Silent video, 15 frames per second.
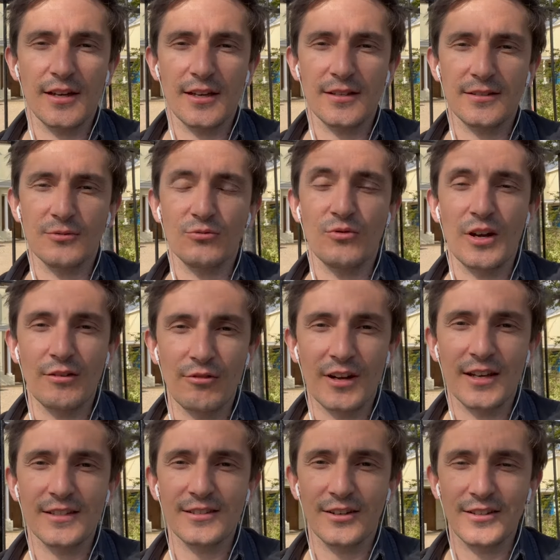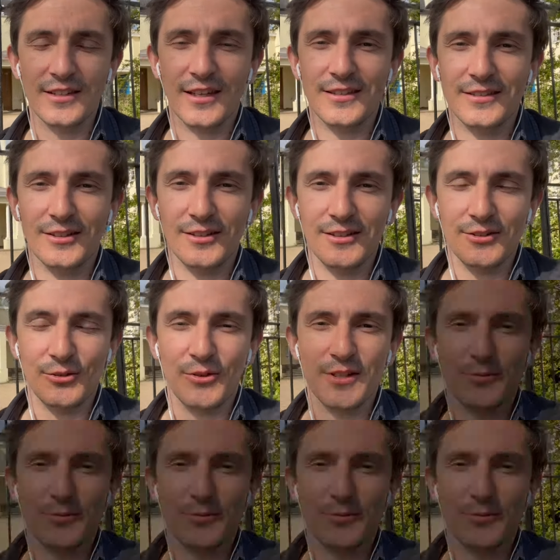So really excited to get started on this